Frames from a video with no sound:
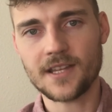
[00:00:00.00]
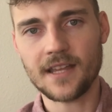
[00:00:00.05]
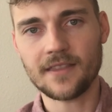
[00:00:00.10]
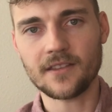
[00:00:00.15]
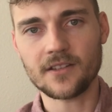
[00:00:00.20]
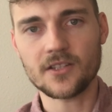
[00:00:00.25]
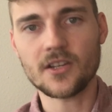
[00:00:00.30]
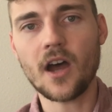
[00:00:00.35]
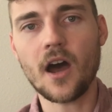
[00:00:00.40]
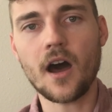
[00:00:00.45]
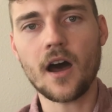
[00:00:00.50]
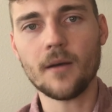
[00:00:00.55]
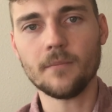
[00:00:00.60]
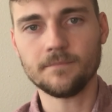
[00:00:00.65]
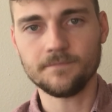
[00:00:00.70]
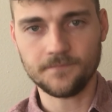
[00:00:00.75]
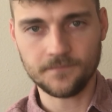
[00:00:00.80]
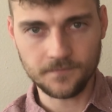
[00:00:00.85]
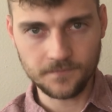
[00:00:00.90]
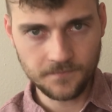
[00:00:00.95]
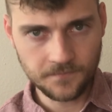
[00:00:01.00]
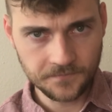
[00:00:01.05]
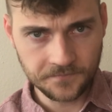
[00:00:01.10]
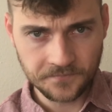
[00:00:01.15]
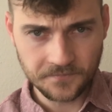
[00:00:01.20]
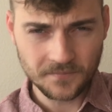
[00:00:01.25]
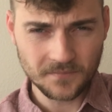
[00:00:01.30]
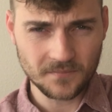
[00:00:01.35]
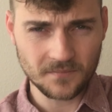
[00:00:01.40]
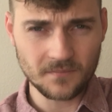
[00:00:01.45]
at the top
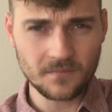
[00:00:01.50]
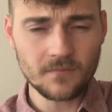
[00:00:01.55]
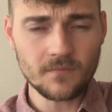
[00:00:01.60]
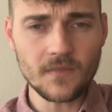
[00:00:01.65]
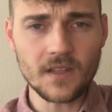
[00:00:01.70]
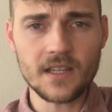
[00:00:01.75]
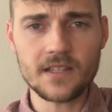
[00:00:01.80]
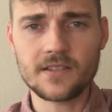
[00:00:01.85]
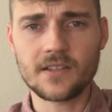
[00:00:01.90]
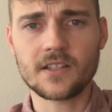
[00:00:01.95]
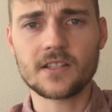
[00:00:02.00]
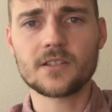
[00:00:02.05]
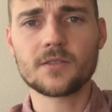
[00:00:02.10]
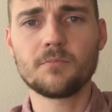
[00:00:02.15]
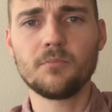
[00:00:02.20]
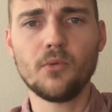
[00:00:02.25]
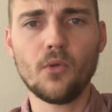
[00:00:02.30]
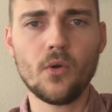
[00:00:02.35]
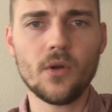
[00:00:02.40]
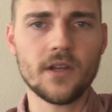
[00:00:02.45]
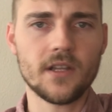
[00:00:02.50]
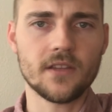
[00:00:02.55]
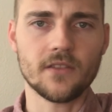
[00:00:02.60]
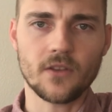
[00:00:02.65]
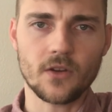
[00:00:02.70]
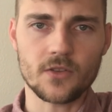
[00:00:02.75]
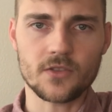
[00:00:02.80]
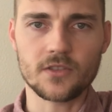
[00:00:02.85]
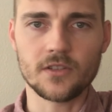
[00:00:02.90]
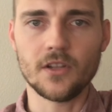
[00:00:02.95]
is exploiting
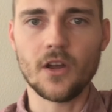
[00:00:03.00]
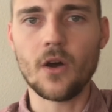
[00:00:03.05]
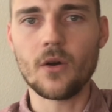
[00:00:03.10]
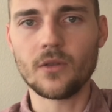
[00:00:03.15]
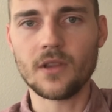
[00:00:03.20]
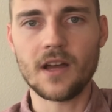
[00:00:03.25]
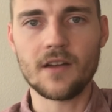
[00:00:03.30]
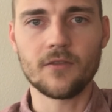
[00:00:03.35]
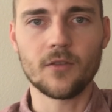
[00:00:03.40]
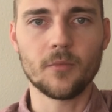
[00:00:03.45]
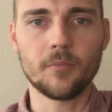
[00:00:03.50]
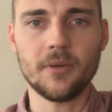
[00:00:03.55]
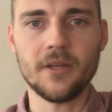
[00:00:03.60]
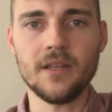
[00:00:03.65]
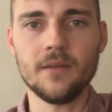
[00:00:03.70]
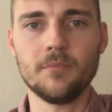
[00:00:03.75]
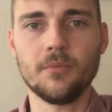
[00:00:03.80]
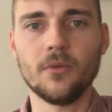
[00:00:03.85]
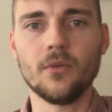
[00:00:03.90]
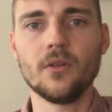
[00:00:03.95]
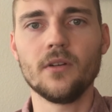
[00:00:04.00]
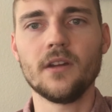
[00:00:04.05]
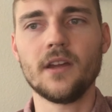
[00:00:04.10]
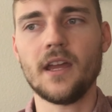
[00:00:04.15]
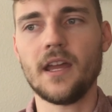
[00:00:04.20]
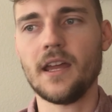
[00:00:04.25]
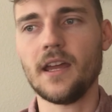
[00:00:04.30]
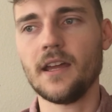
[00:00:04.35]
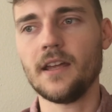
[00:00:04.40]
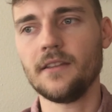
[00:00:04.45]
those low-level people,
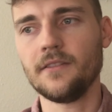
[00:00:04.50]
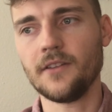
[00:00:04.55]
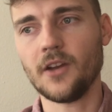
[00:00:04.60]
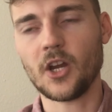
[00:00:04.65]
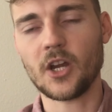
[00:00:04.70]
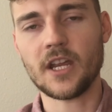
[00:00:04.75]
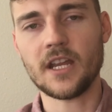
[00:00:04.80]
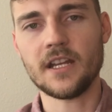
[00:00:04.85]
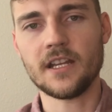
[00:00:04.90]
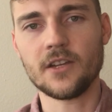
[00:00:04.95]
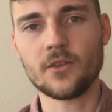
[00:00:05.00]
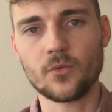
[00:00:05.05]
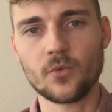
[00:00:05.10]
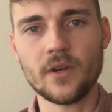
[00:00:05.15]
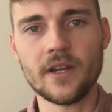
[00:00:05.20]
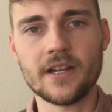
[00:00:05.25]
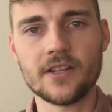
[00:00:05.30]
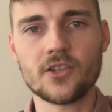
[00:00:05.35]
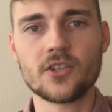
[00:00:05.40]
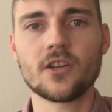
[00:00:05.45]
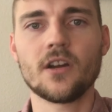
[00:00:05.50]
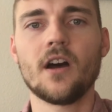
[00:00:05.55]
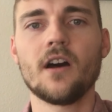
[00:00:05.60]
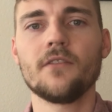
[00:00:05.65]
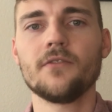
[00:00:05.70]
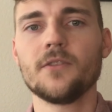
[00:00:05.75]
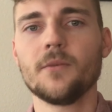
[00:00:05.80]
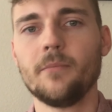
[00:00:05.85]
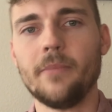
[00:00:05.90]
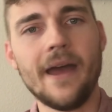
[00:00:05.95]
and they're getting rich
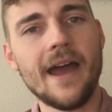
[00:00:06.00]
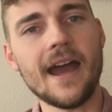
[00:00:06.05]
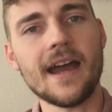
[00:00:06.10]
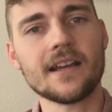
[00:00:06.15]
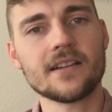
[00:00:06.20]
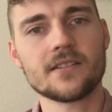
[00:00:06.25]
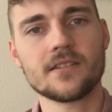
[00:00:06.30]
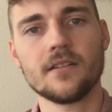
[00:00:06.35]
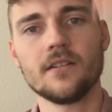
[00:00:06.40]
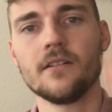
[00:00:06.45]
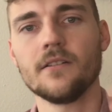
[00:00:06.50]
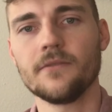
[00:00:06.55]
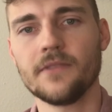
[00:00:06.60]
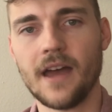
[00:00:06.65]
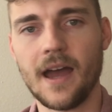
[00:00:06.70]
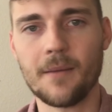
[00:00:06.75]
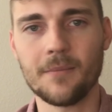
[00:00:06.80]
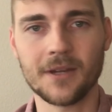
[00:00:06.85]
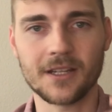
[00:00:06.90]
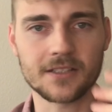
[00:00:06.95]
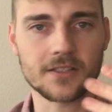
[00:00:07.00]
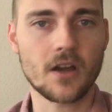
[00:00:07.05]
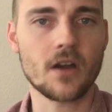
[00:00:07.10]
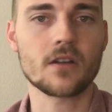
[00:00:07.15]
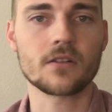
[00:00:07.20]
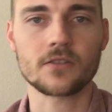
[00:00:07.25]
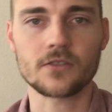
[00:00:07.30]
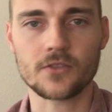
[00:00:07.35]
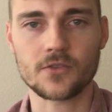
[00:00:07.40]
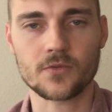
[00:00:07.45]
off the backs of that
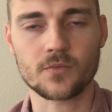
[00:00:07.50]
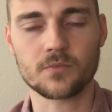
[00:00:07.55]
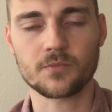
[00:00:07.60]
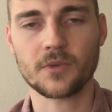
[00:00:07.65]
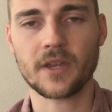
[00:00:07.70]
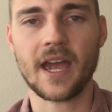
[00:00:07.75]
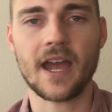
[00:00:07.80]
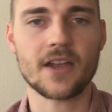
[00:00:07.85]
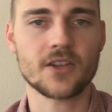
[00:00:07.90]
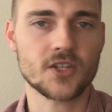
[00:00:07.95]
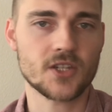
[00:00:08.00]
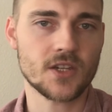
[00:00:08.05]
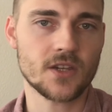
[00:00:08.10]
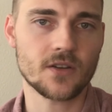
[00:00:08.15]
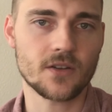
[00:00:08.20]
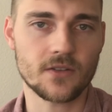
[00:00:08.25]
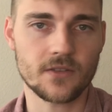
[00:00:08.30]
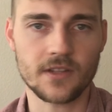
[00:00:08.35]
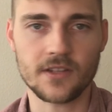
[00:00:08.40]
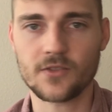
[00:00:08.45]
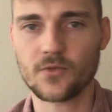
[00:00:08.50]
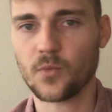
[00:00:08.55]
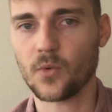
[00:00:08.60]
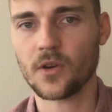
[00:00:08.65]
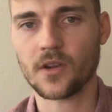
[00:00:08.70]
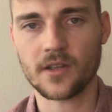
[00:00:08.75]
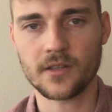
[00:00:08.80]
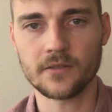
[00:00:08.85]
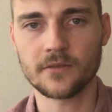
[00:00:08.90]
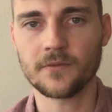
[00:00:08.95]
McDonald's cashier that's
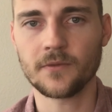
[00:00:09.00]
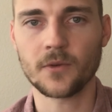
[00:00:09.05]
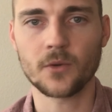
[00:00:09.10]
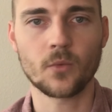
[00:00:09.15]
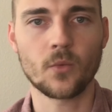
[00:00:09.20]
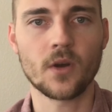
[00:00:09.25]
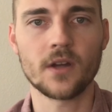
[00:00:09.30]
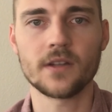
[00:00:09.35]
working for